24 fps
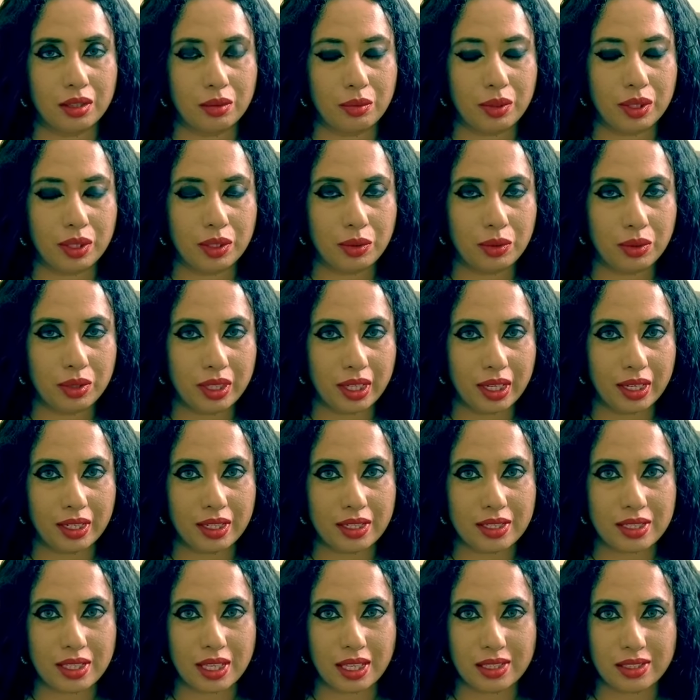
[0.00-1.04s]
we do get
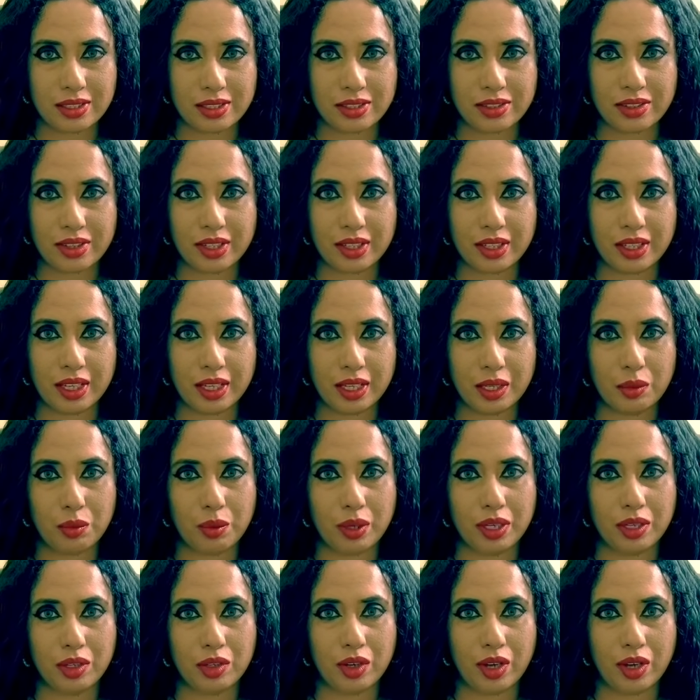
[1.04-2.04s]
a sensory kick when